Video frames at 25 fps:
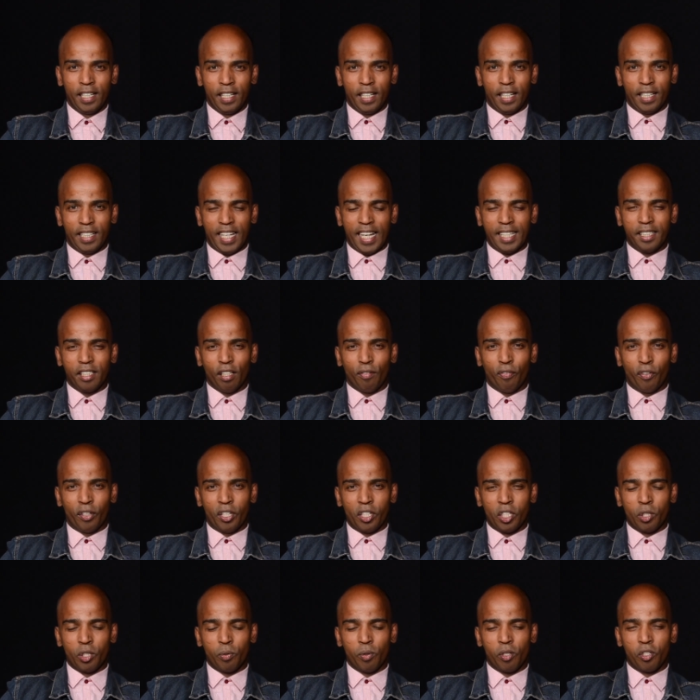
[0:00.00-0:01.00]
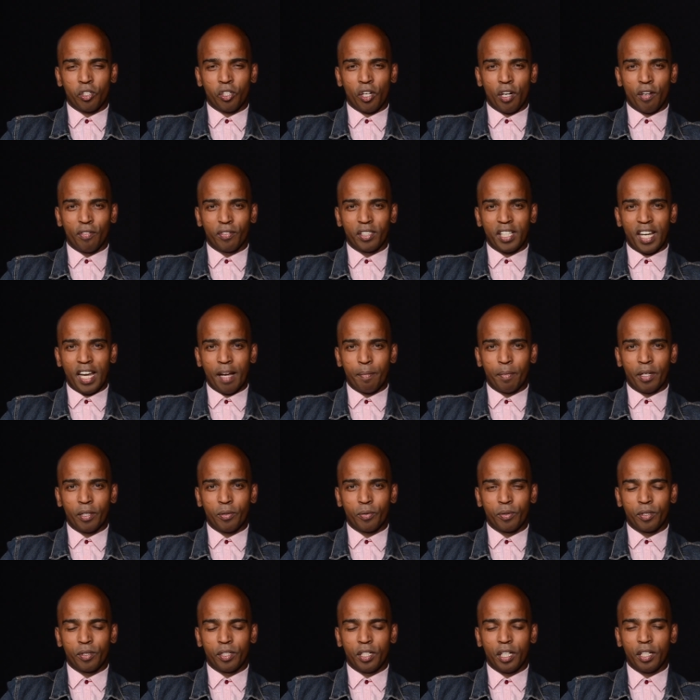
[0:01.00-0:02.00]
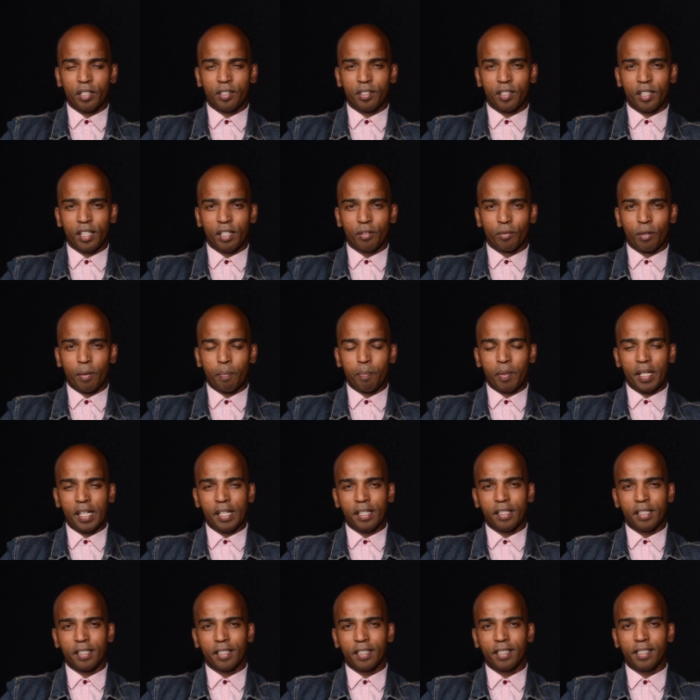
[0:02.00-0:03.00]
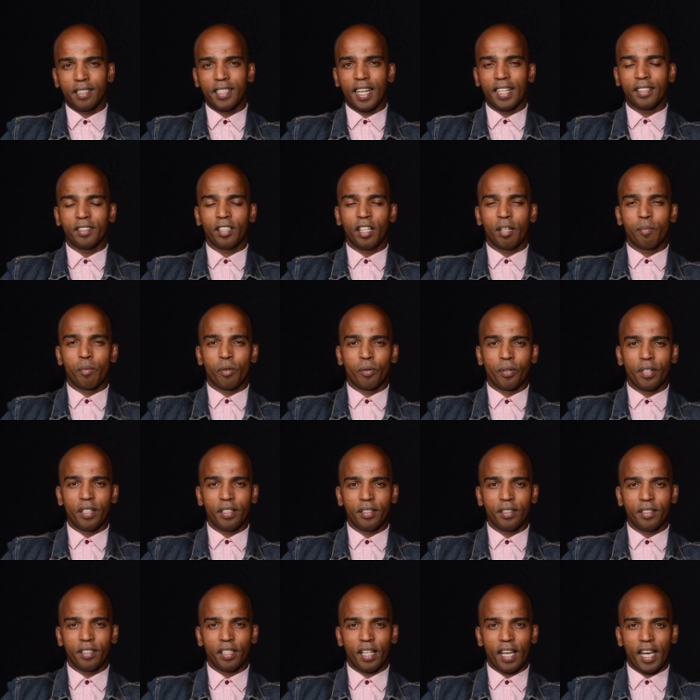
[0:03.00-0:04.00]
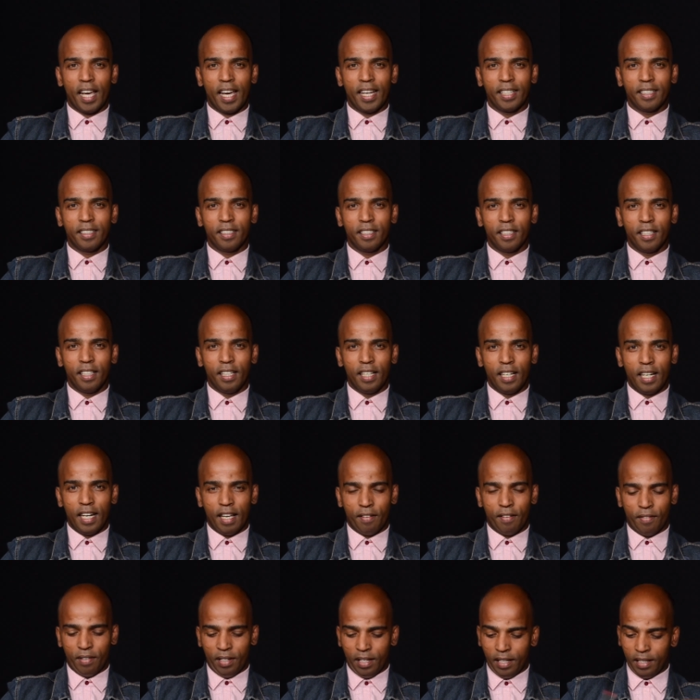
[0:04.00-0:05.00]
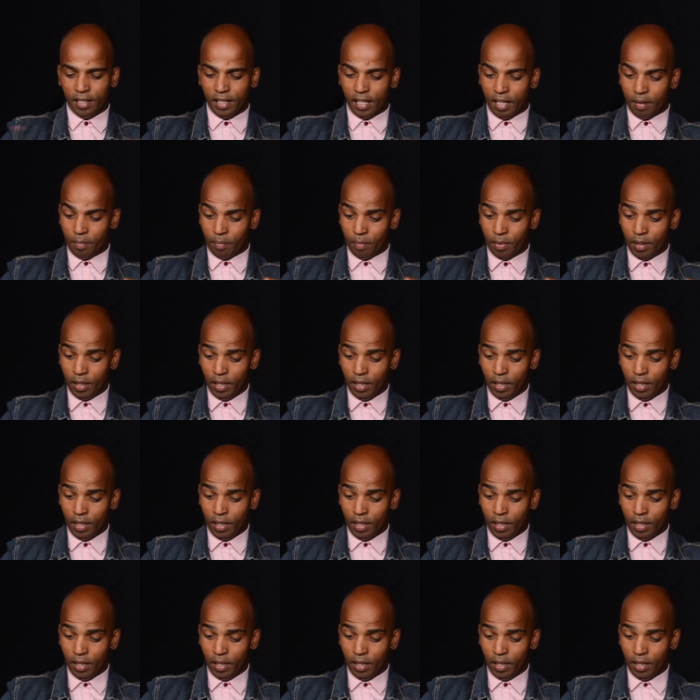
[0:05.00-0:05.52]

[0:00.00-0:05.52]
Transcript: And that's it for this week's show of Time Out with GC. A repeat Saturday mornings at 11 a.m.